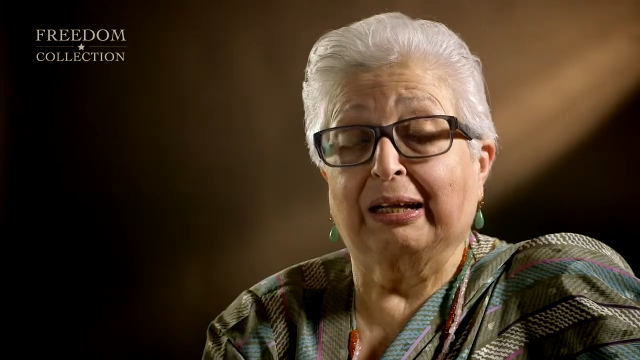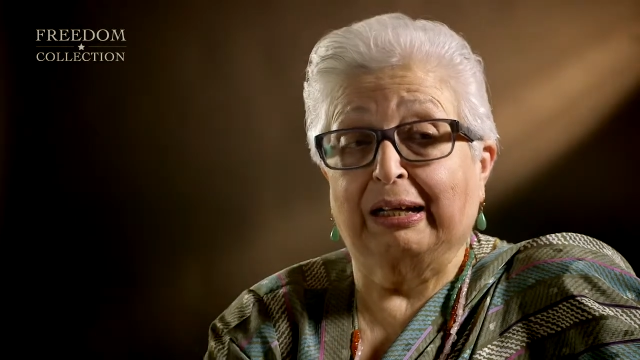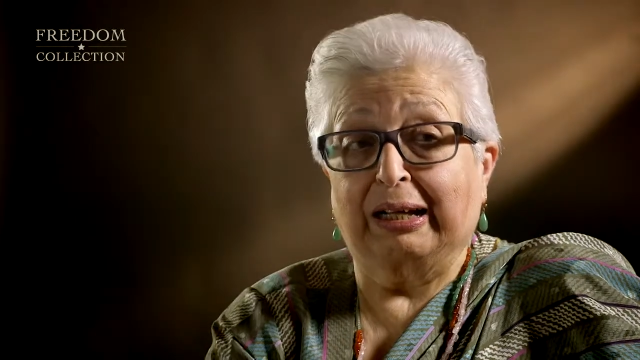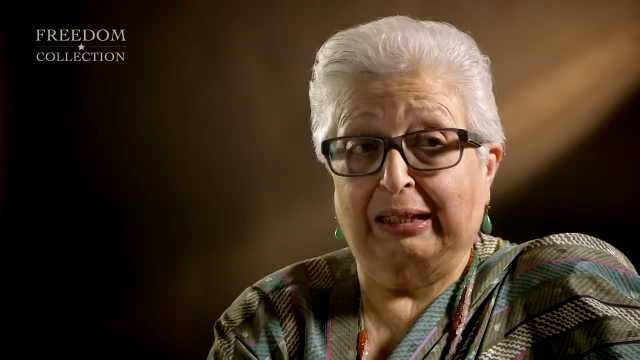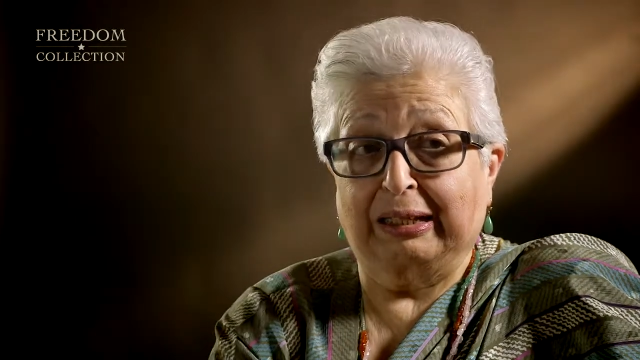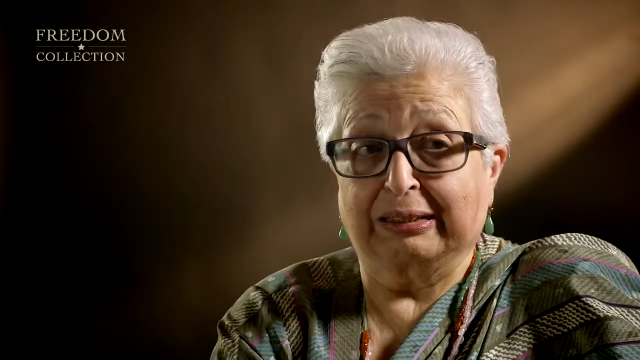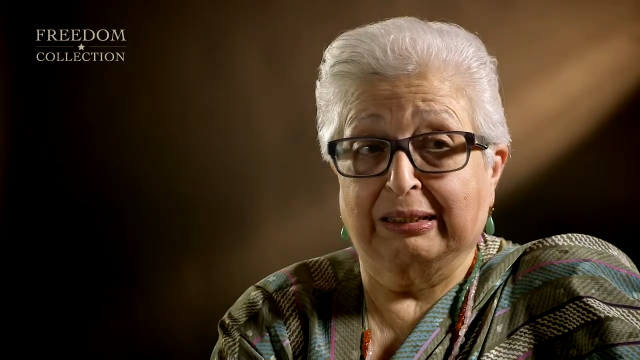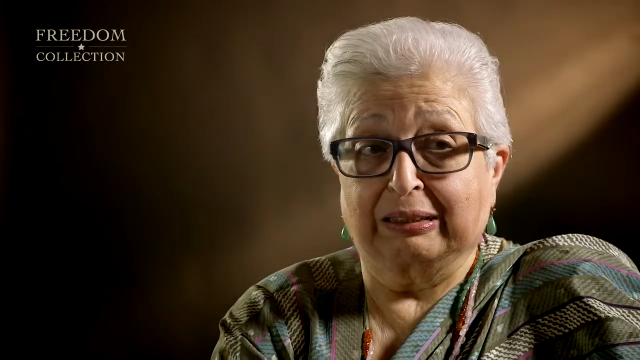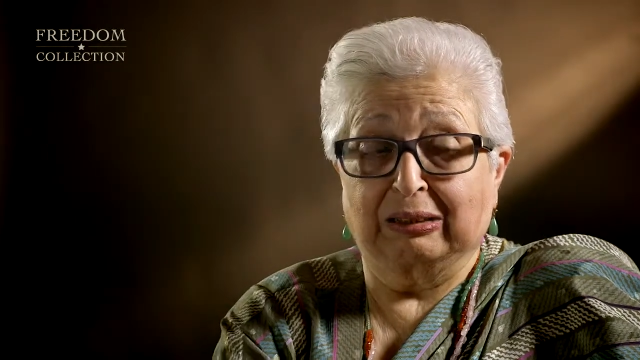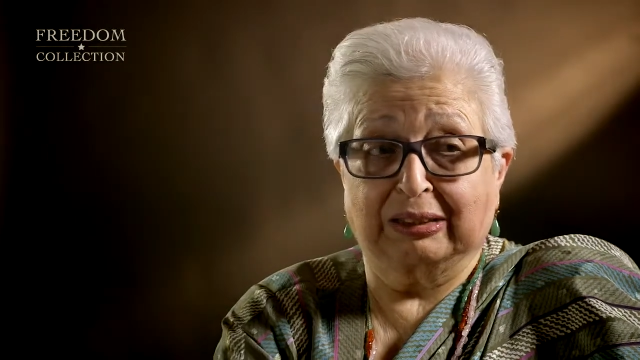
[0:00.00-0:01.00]
I had
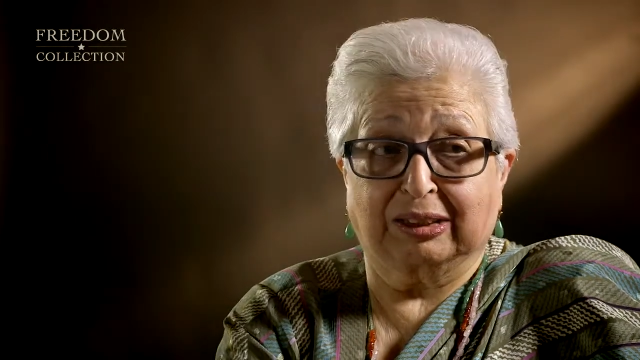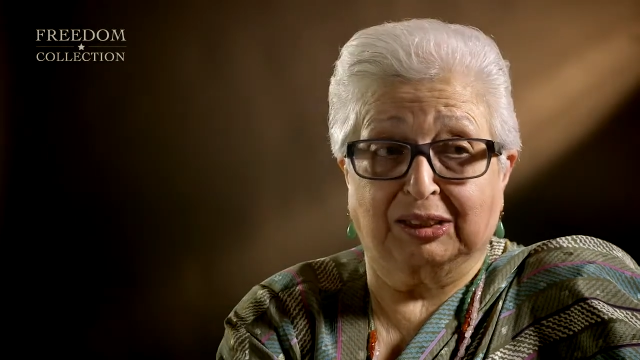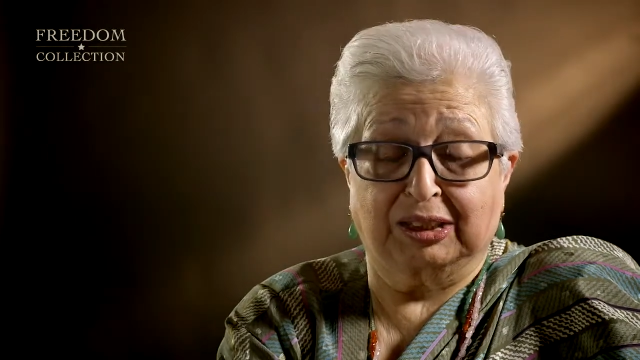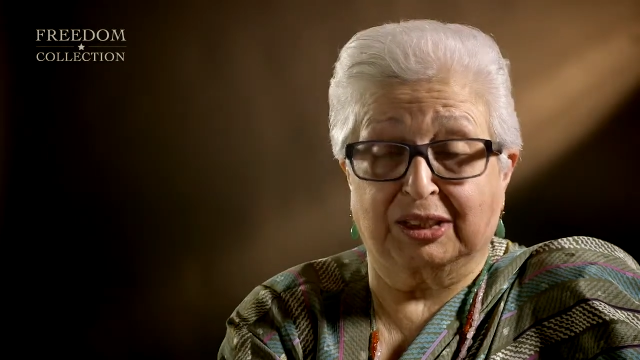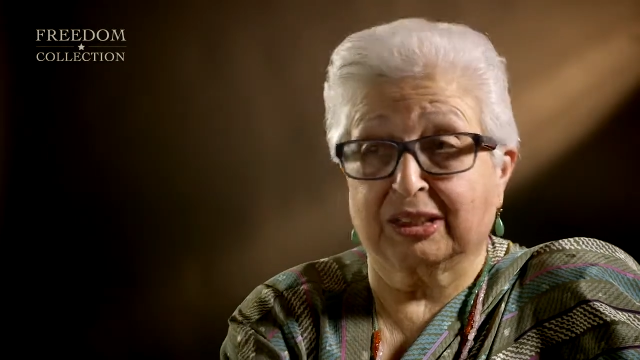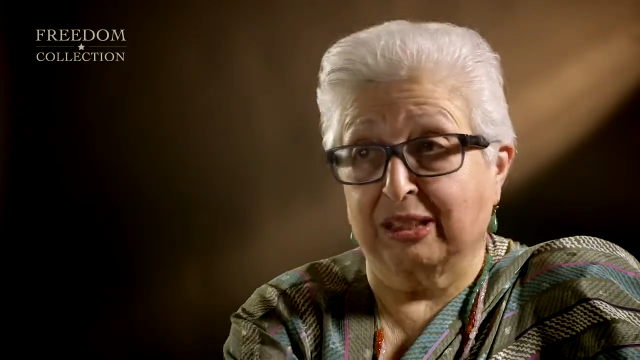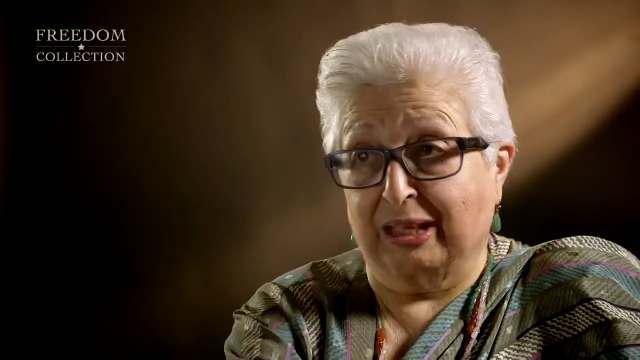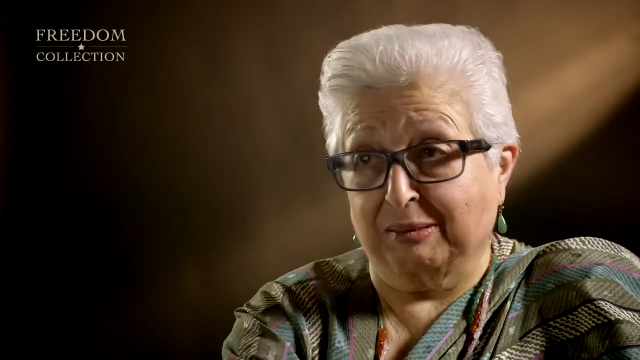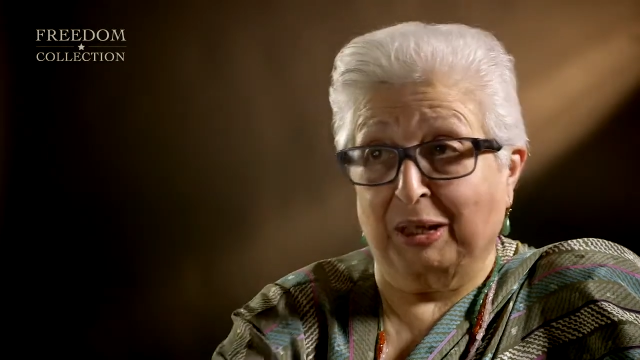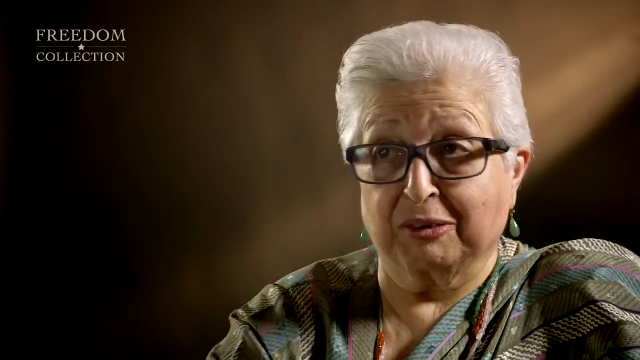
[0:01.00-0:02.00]
suggested,
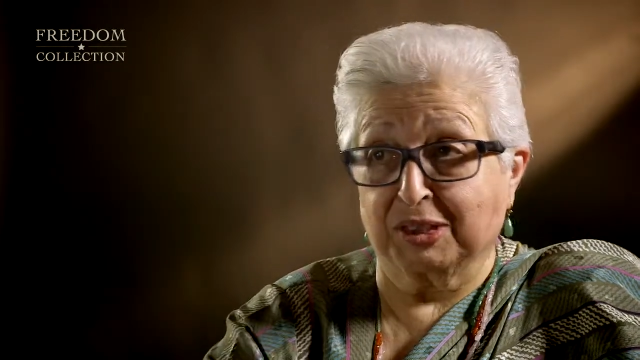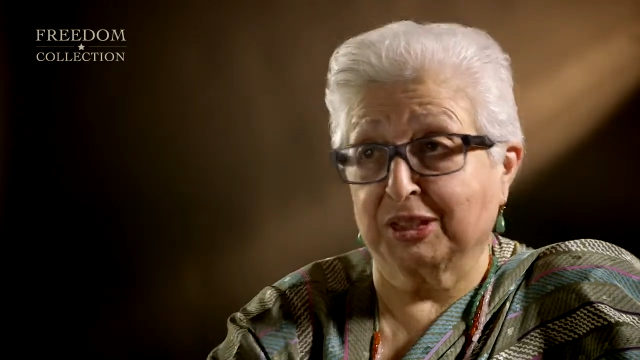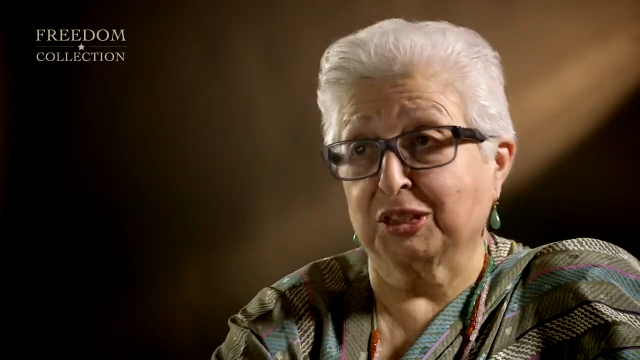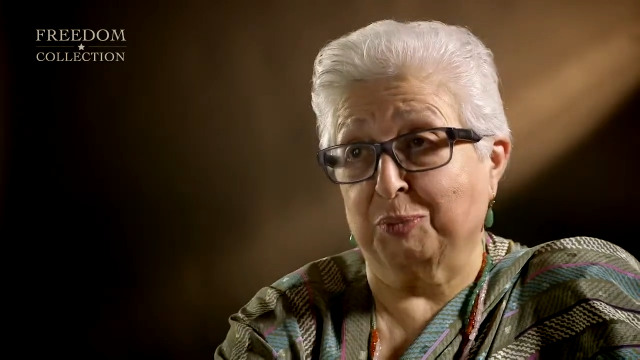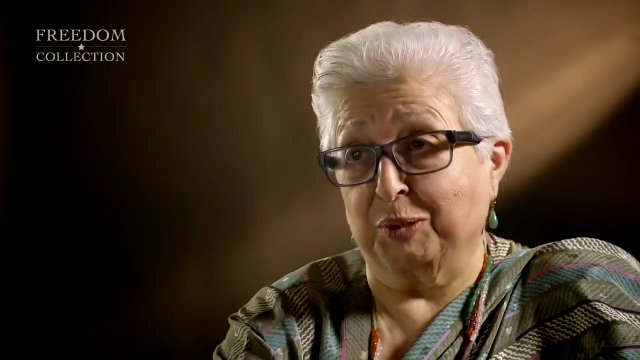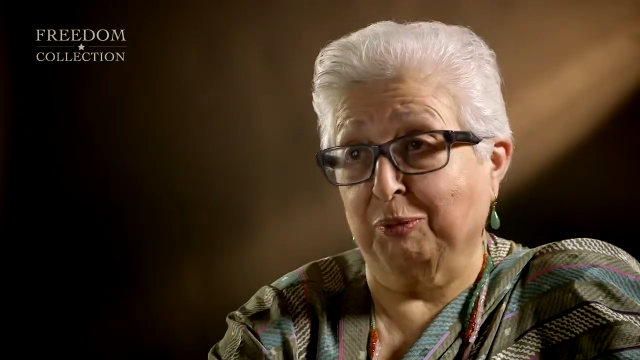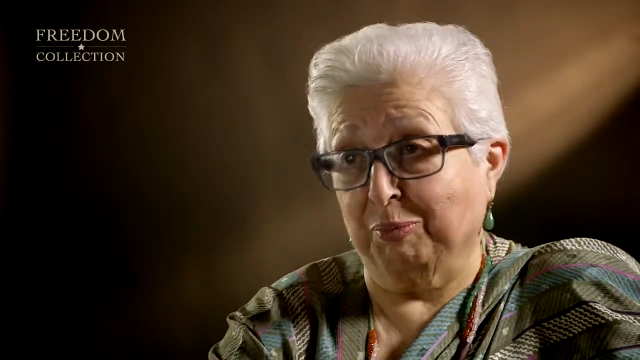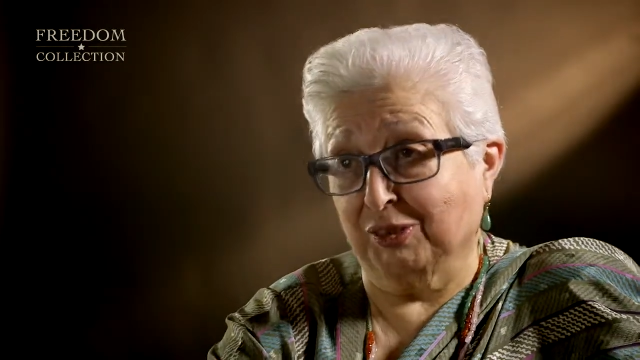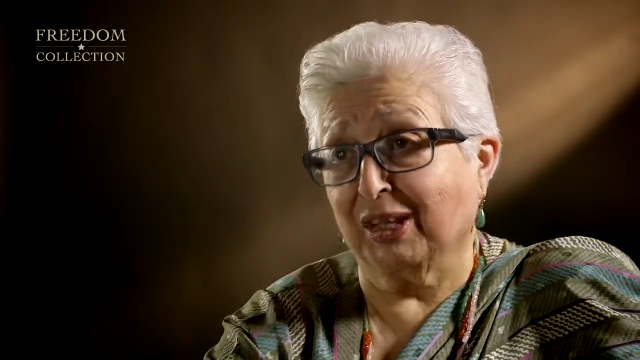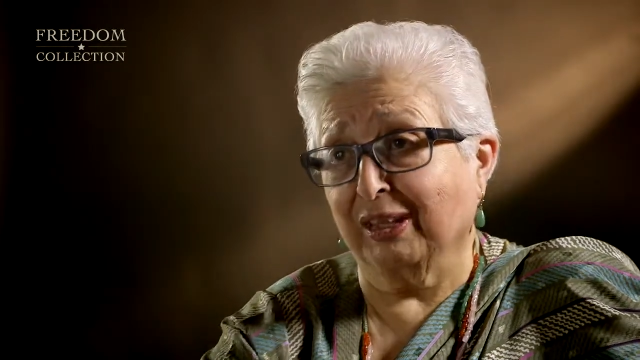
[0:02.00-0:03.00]
and my research people,
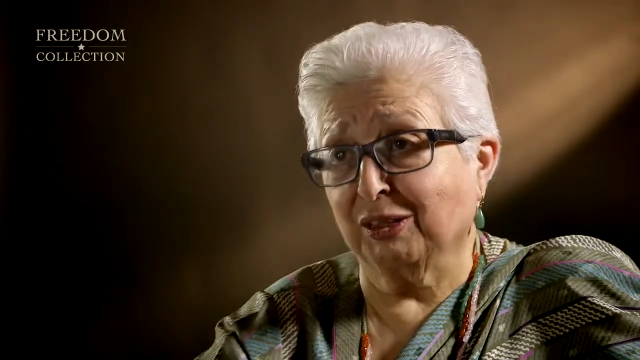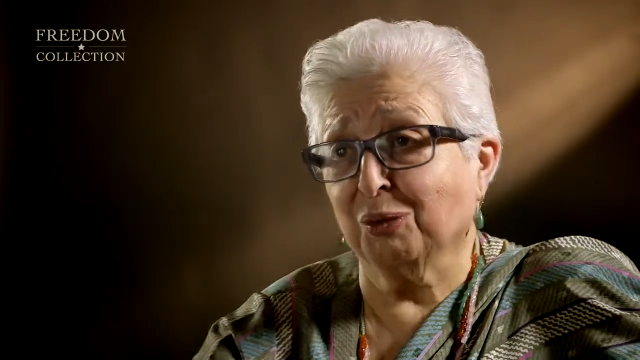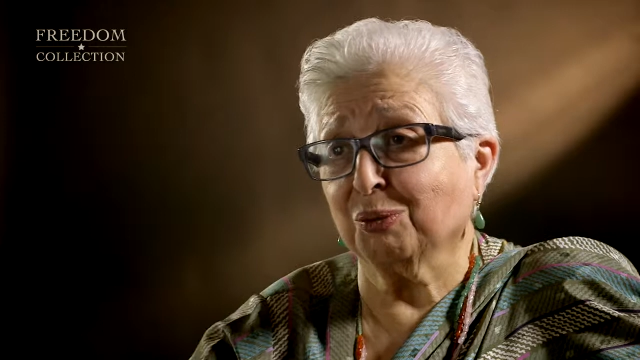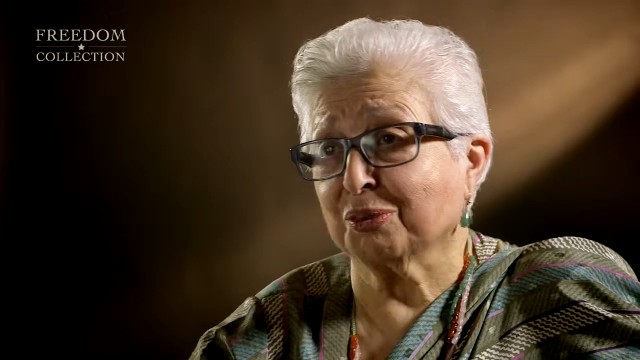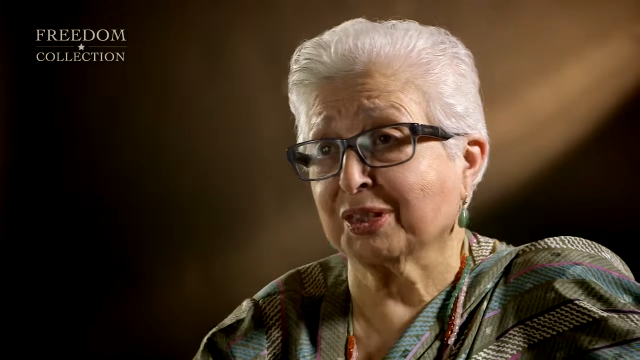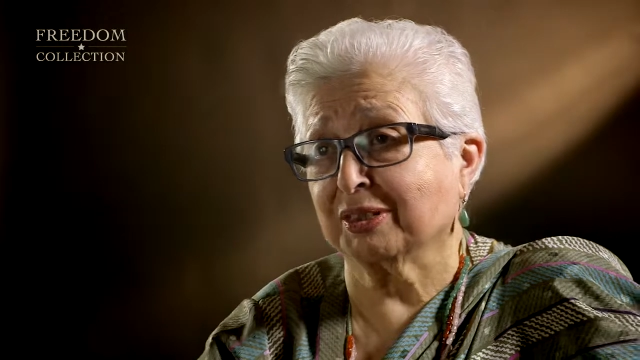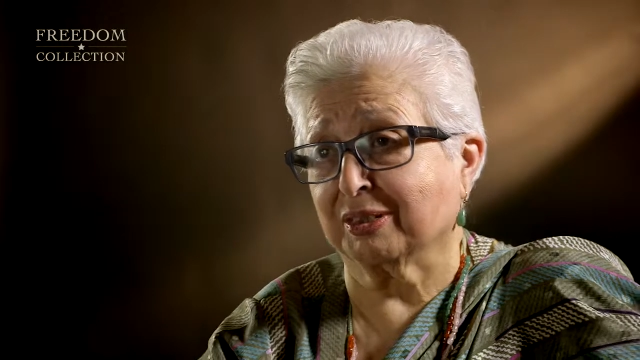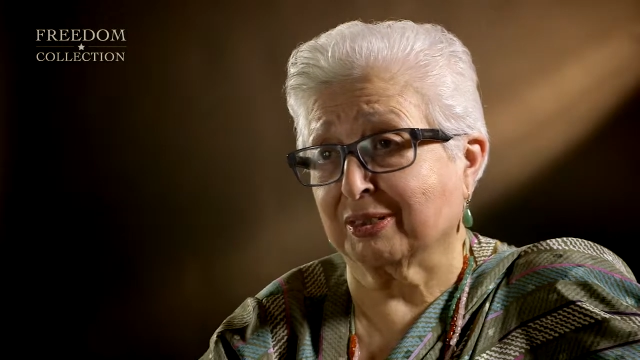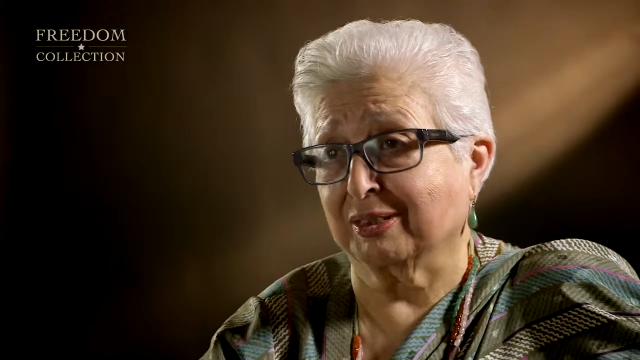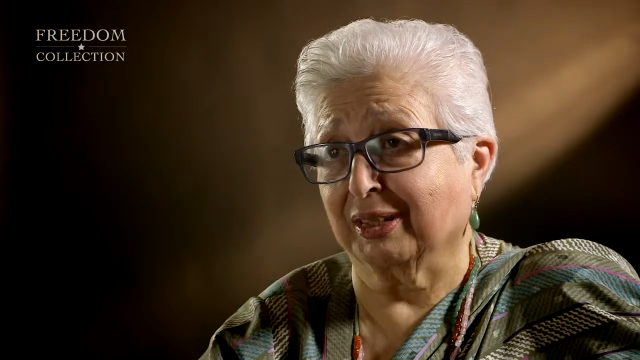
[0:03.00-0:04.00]
because I had a whole
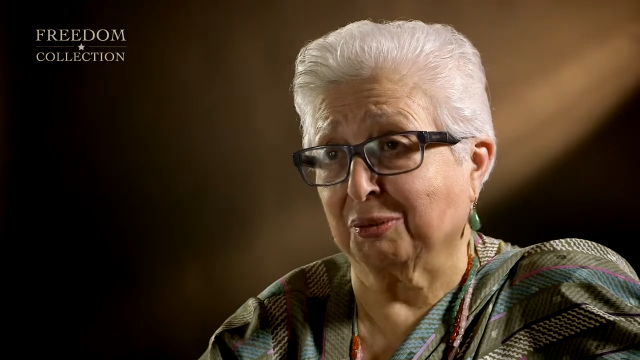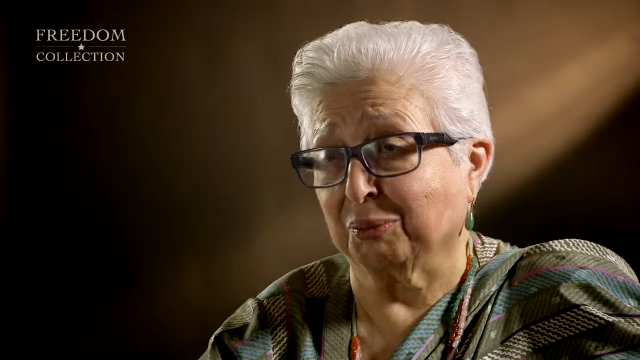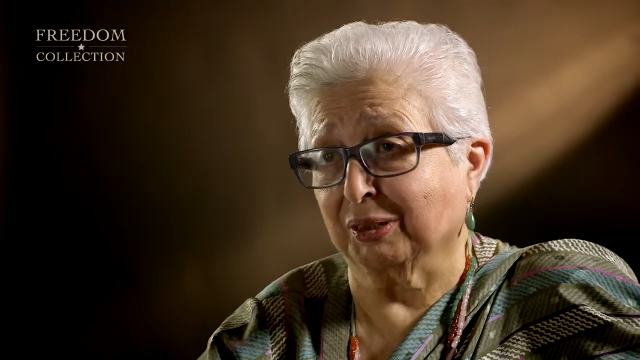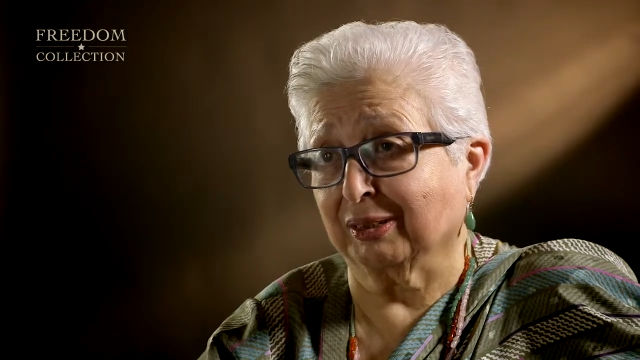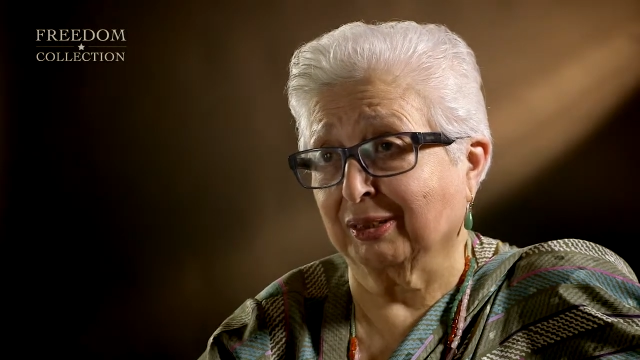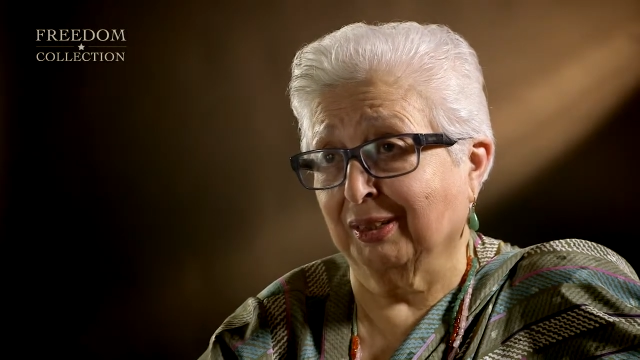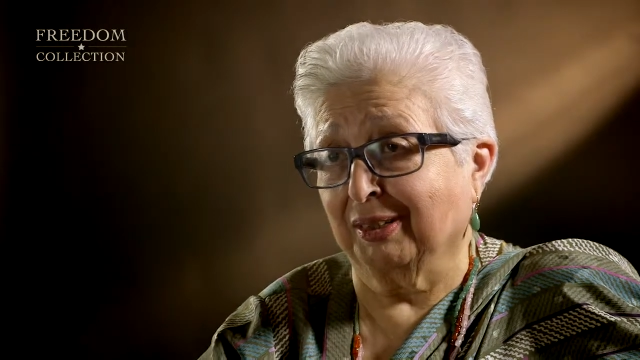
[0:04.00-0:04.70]
research network,